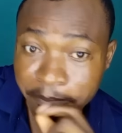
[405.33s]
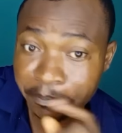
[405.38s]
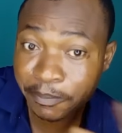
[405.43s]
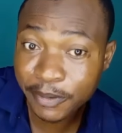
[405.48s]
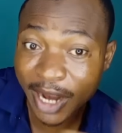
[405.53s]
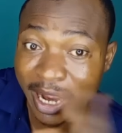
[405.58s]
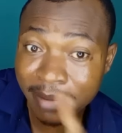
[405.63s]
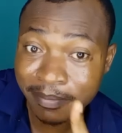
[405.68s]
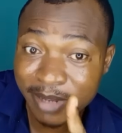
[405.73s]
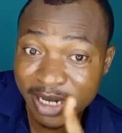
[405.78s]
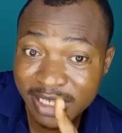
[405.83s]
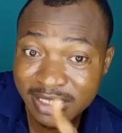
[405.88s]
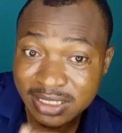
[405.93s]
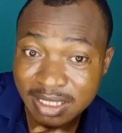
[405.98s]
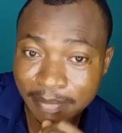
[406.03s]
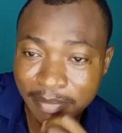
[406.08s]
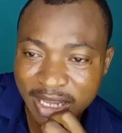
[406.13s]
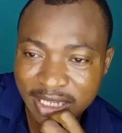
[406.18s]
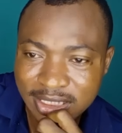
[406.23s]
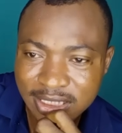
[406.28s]
Prime
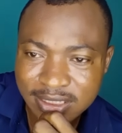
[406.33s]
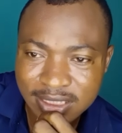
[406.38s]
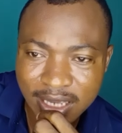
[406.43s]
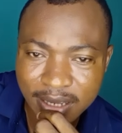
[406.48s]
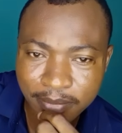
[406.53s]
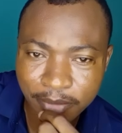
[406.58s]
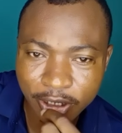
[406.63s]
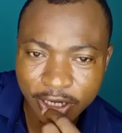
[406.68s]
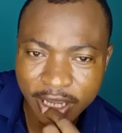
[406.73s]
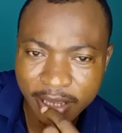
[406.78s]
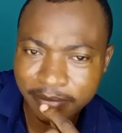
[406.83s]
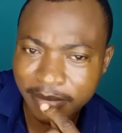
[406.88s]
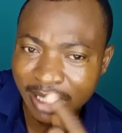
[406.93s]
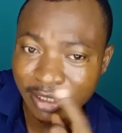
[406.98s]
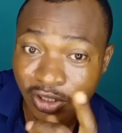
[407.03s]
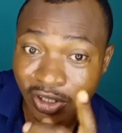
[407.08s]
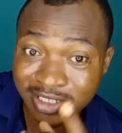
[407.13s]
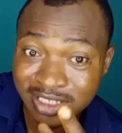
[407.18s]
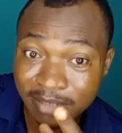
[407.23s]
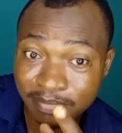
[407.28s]
Minister Mazi Simon
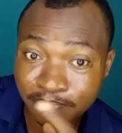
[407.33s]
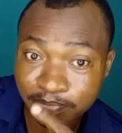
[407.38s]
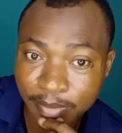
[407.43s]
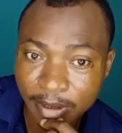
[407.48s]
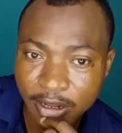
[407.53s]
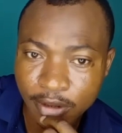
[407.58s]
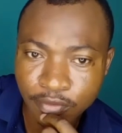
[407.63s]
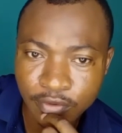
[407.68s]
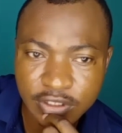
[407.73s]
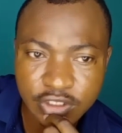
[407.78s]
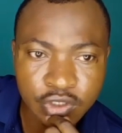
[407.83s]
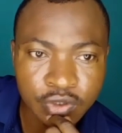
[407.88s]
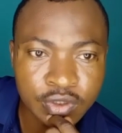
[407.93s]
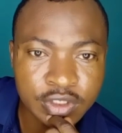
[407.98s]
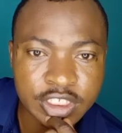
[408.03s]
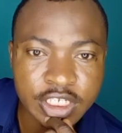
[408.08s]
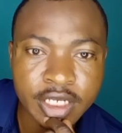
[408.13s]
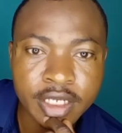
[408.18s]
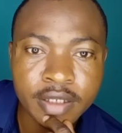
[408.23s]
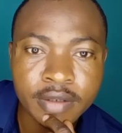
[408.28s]
Ekpa doesn't play with
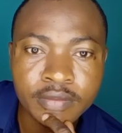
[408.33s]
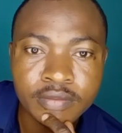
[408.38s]
Uche.